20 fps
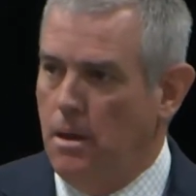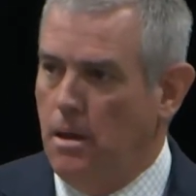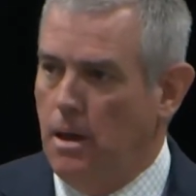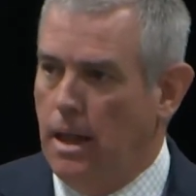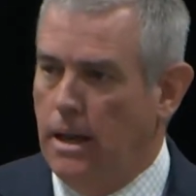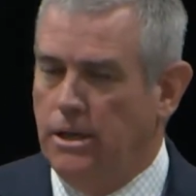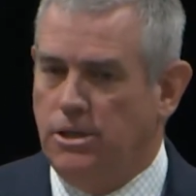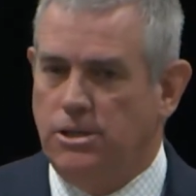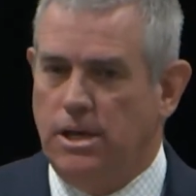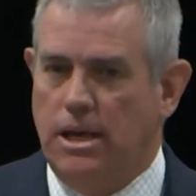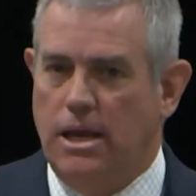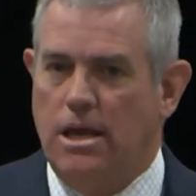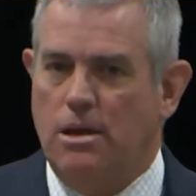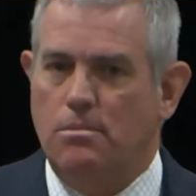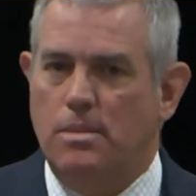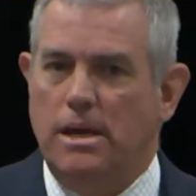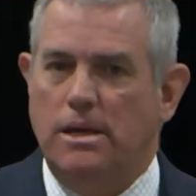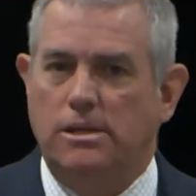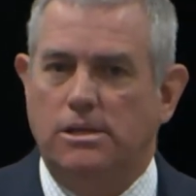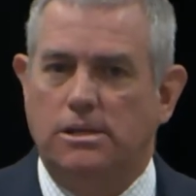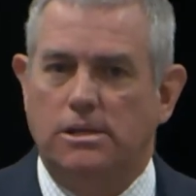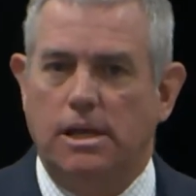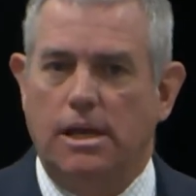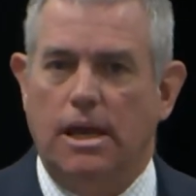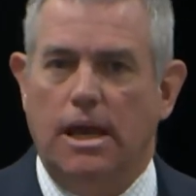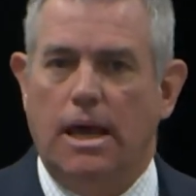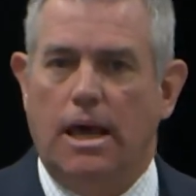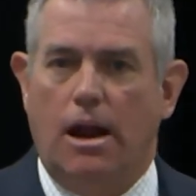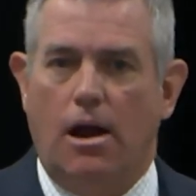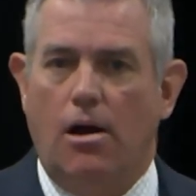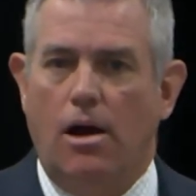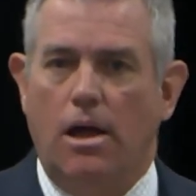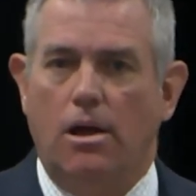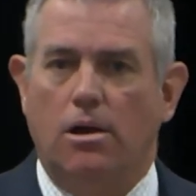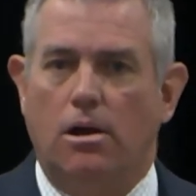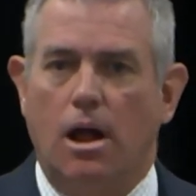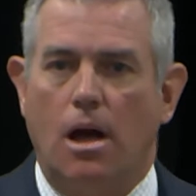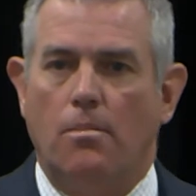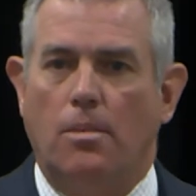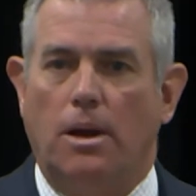And as MEC and our
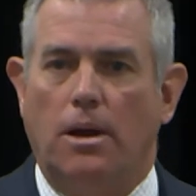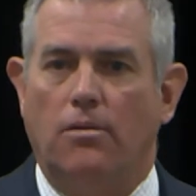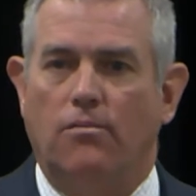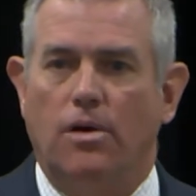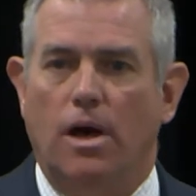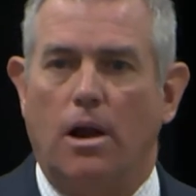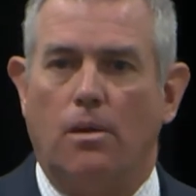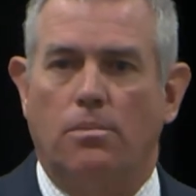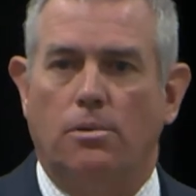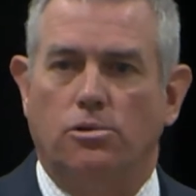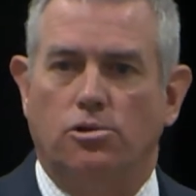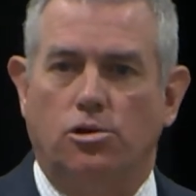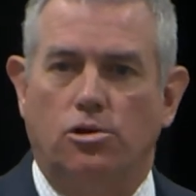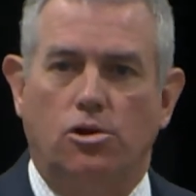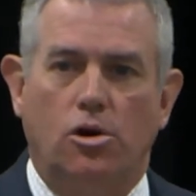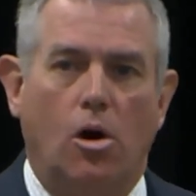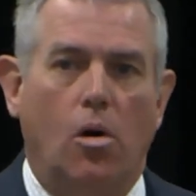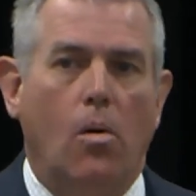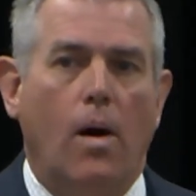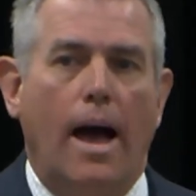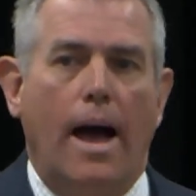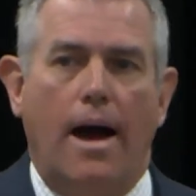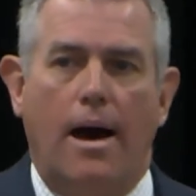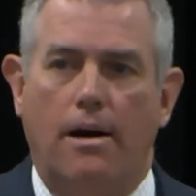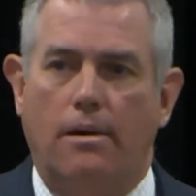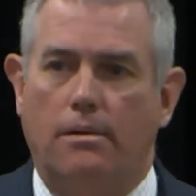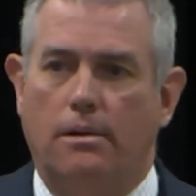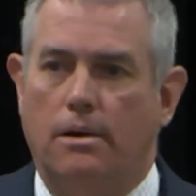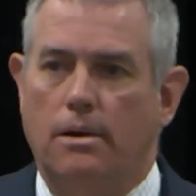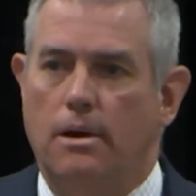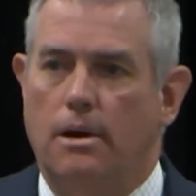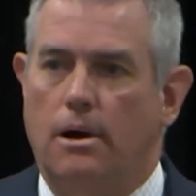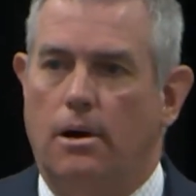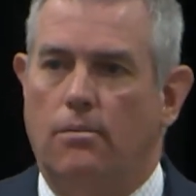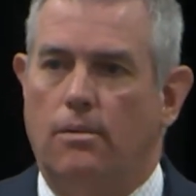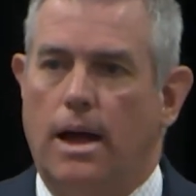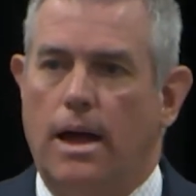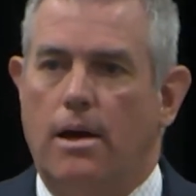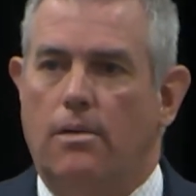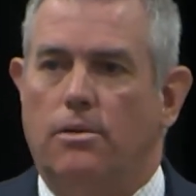economic developers go out
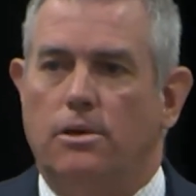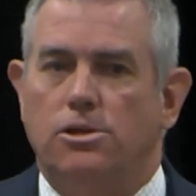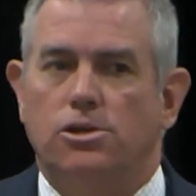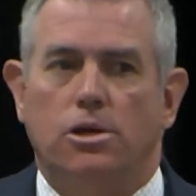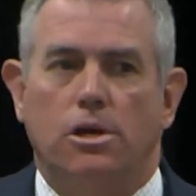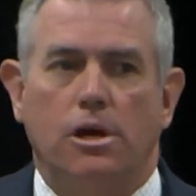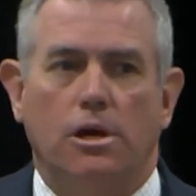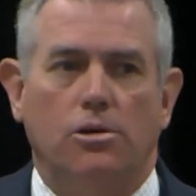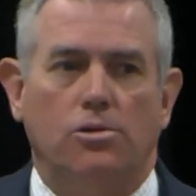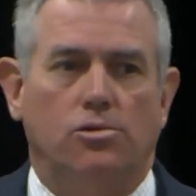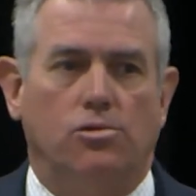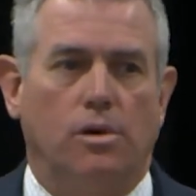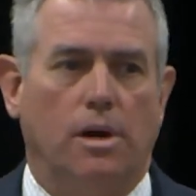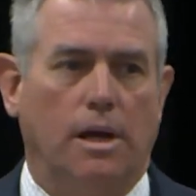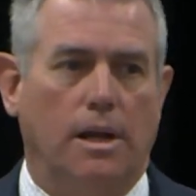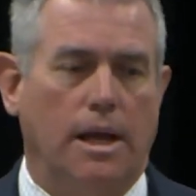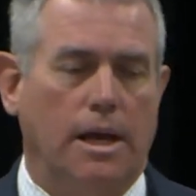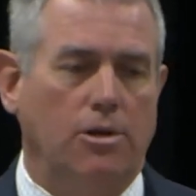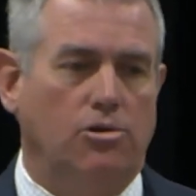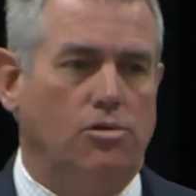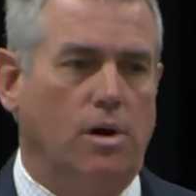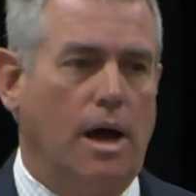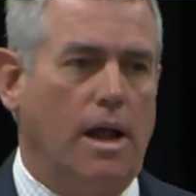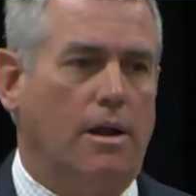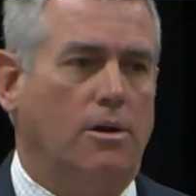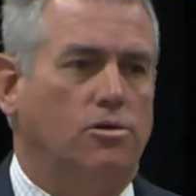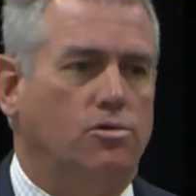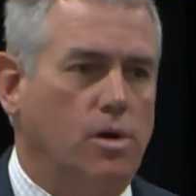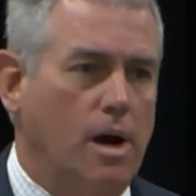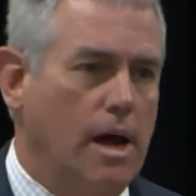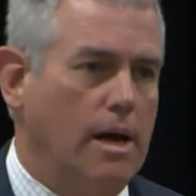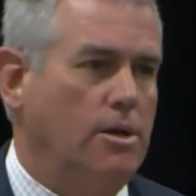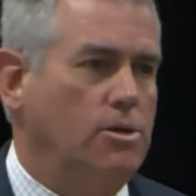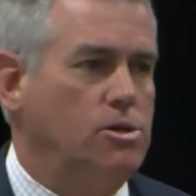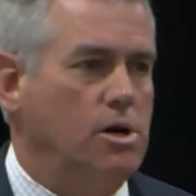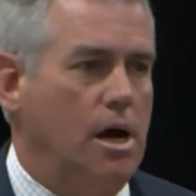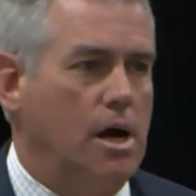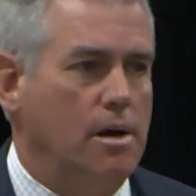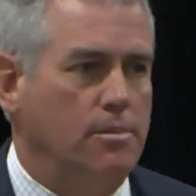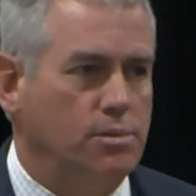around this country and they try to attract
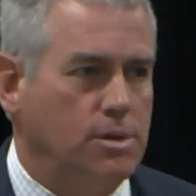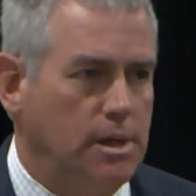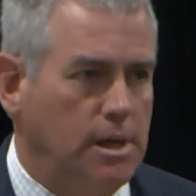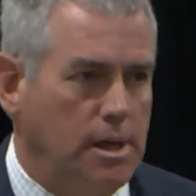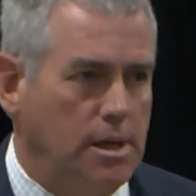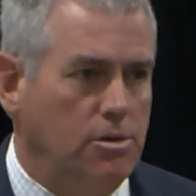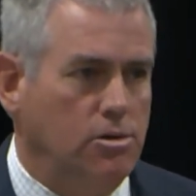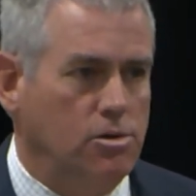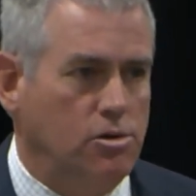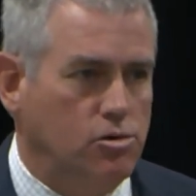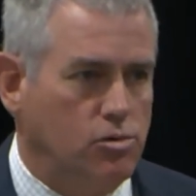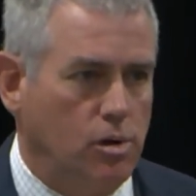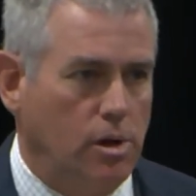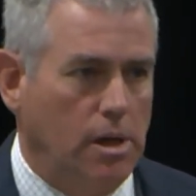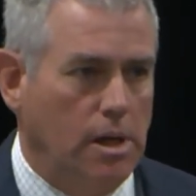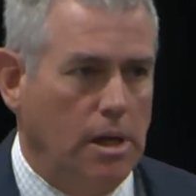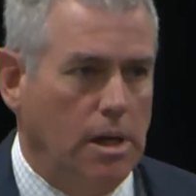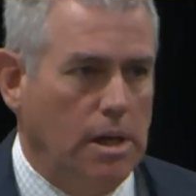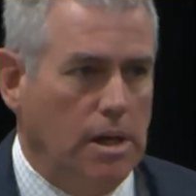jobs and industry,